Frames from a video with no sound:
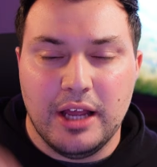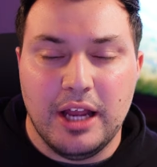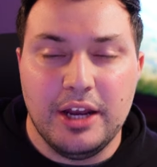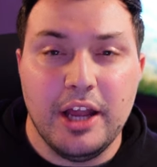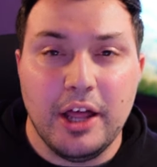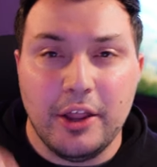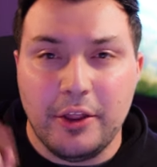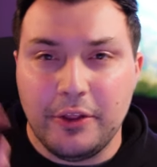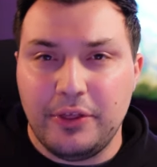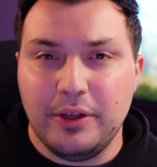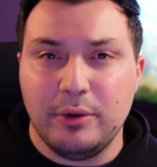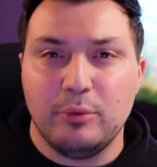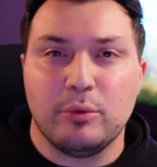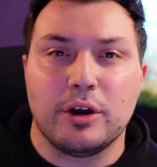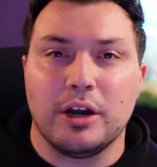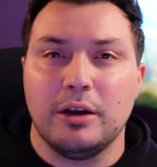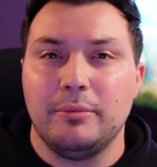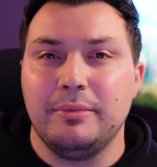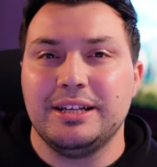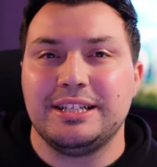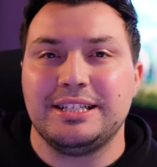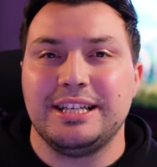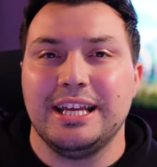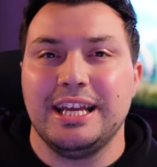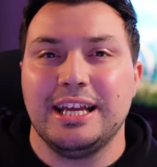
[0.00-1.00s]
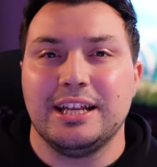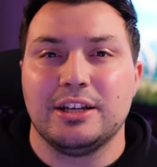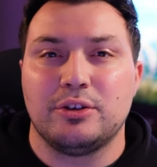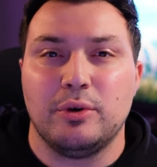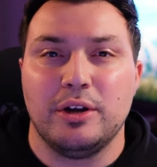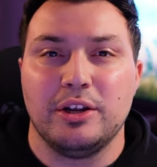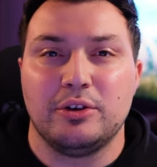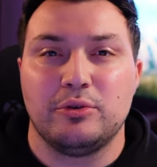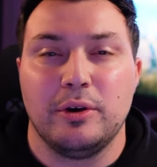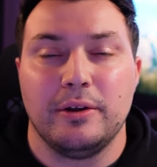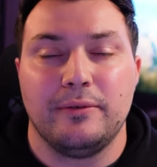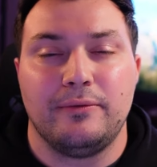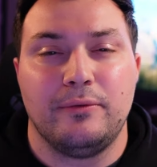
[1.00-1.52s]
Another thing we're going to be seeing in
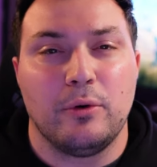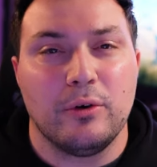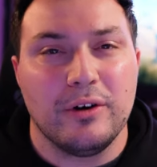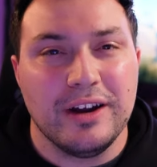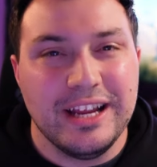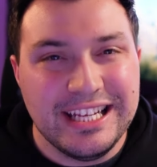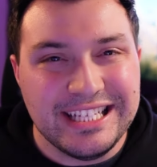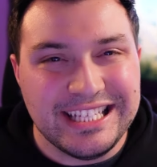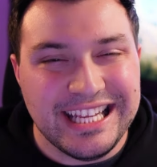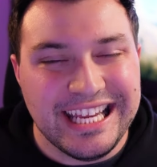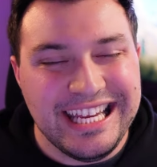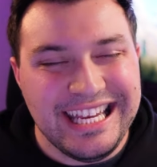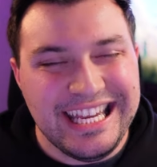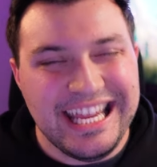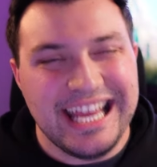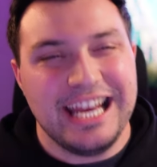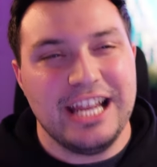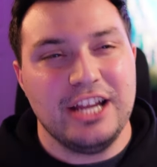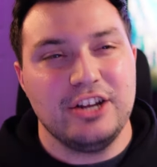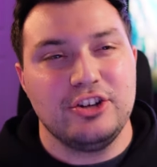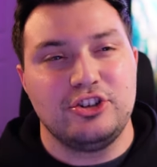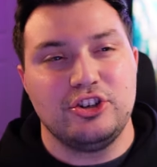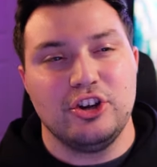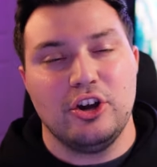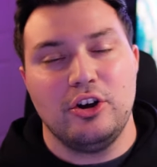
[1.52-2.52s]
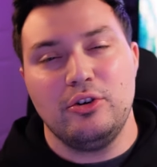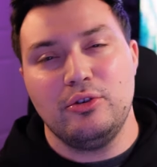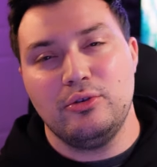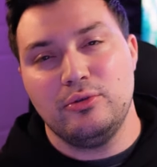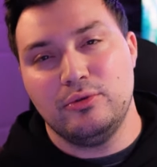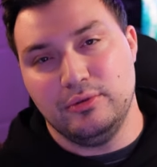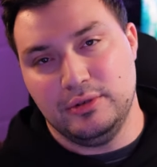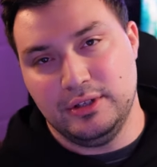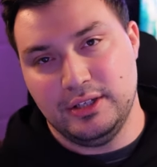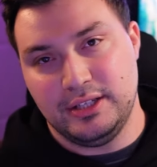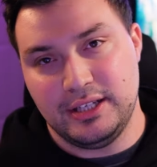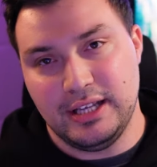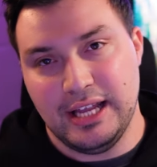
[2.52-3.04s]
twenty twenty-four is Indiana
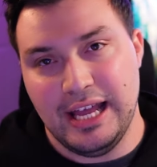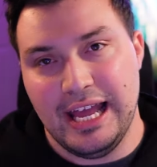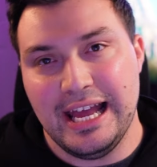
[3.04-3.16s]
Jones,